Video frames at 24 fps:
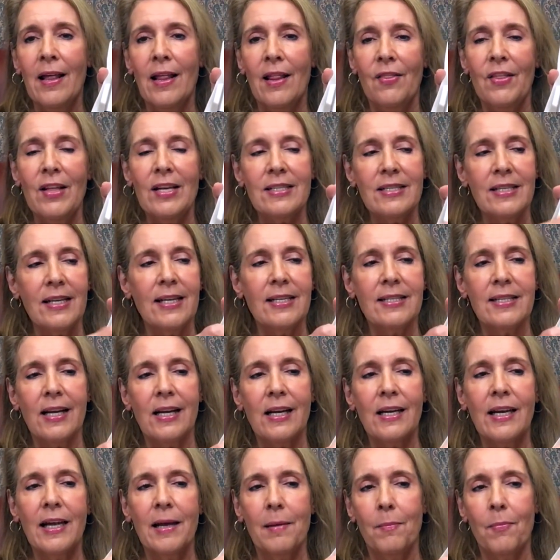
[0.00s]
This is a
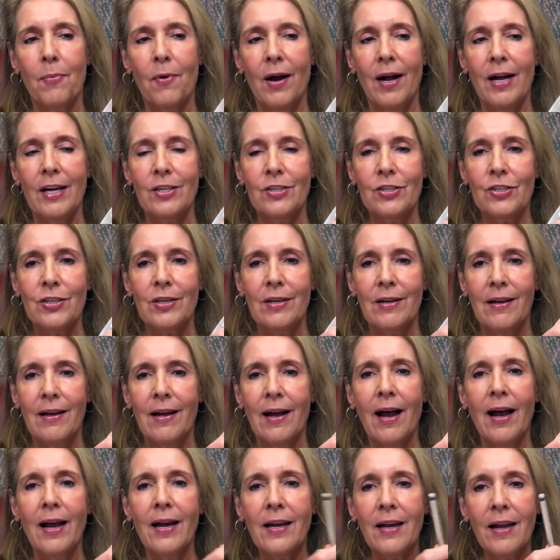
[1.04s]
lip brush.
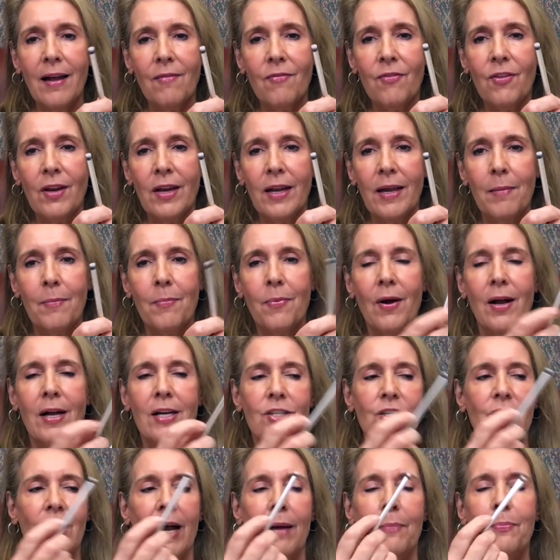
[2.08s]
I love the lip
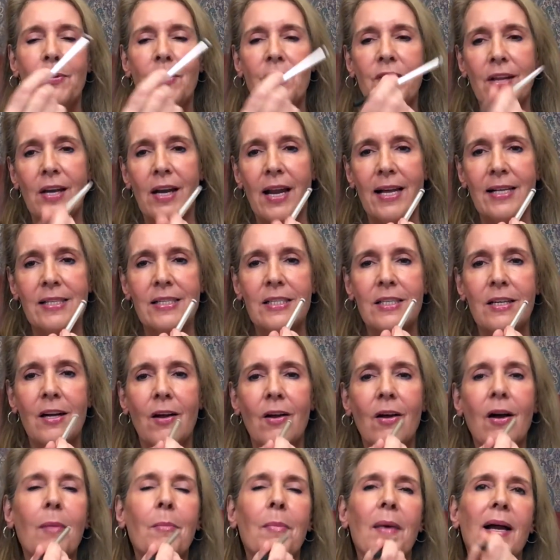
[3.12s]
brush. I put the Lansinoh
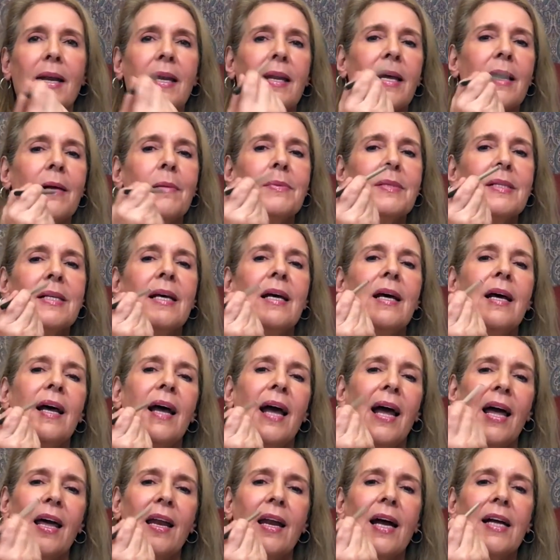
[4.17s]
on my lips,
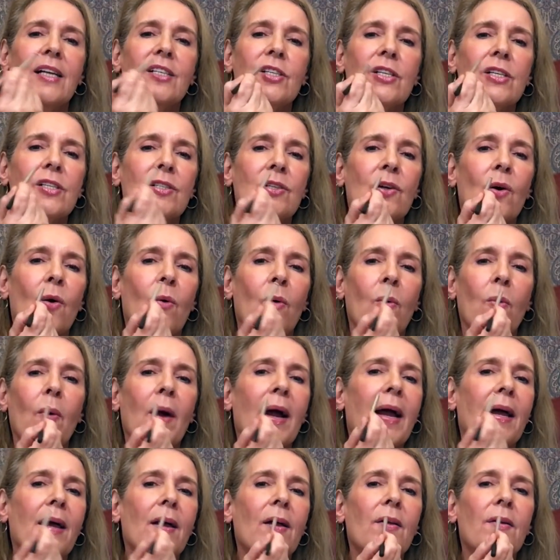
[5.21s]
and I just go
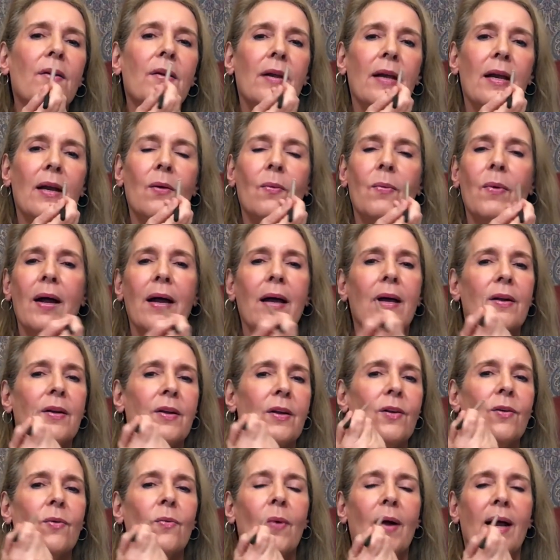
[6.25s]
around and around
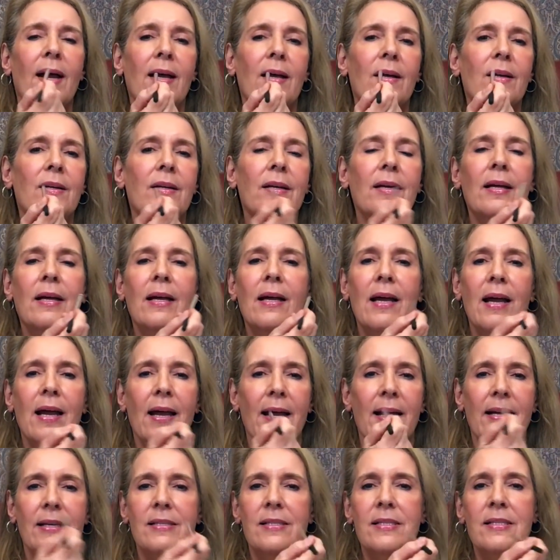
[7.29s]
and around
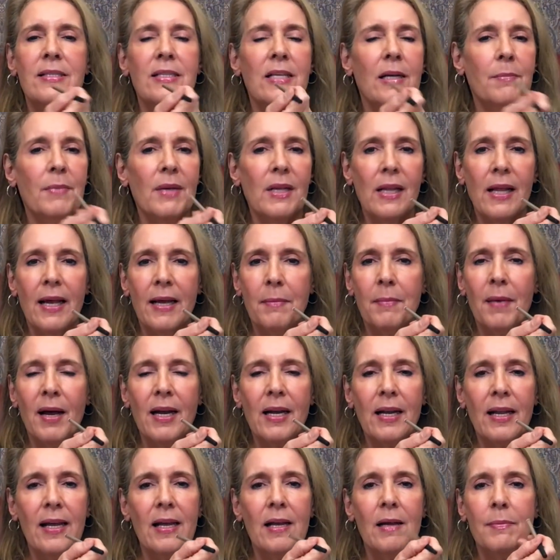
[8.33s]
and stimulate my
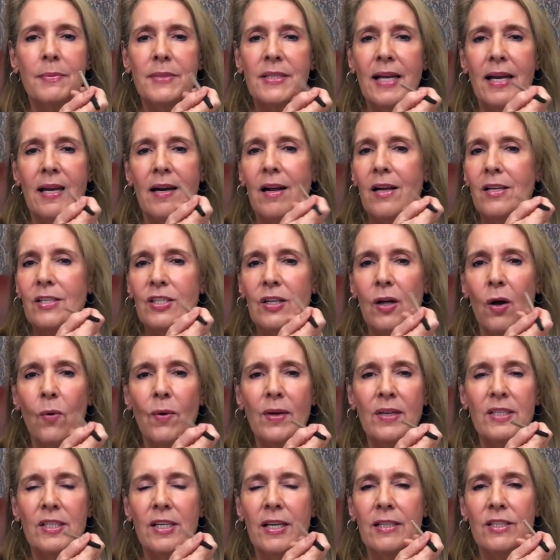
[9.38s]
lips, and also
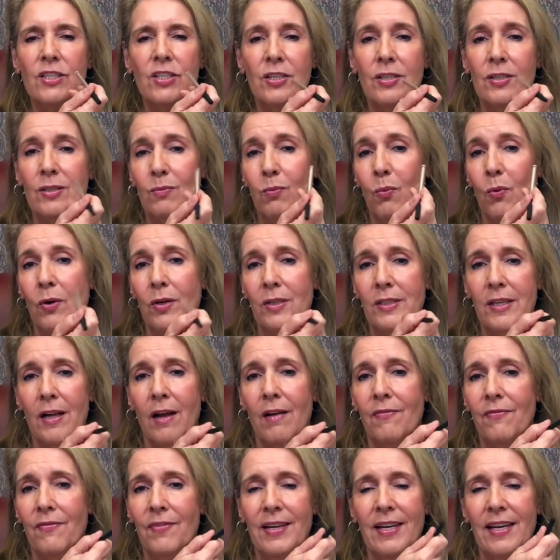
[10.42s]
it just works
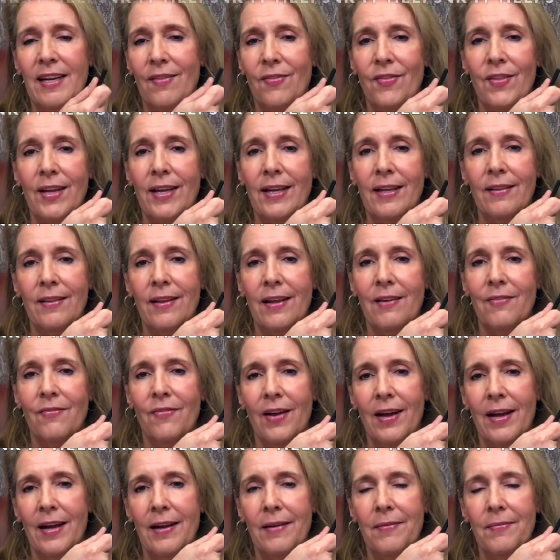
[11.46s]
off anything if
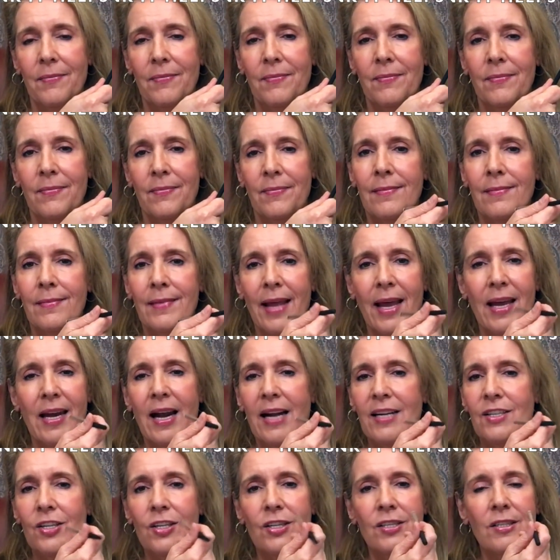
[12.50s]
I, and I
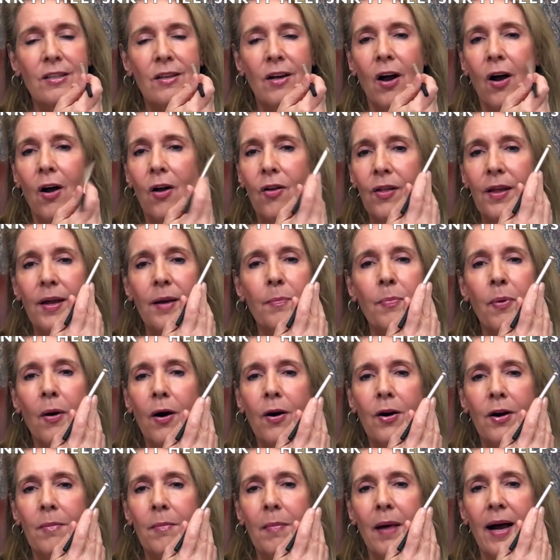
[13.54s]
just call it
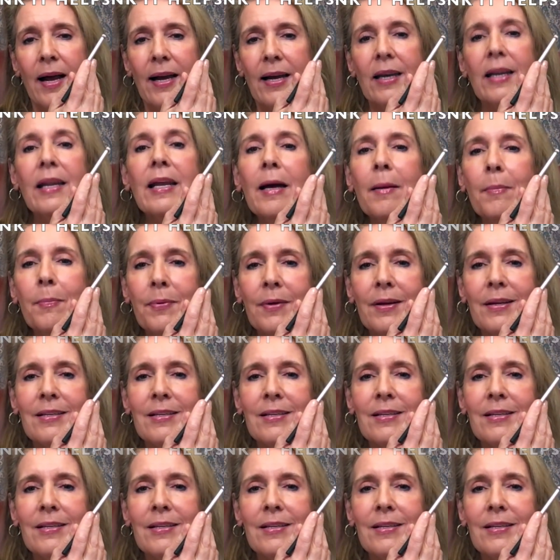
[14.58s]
part of my lip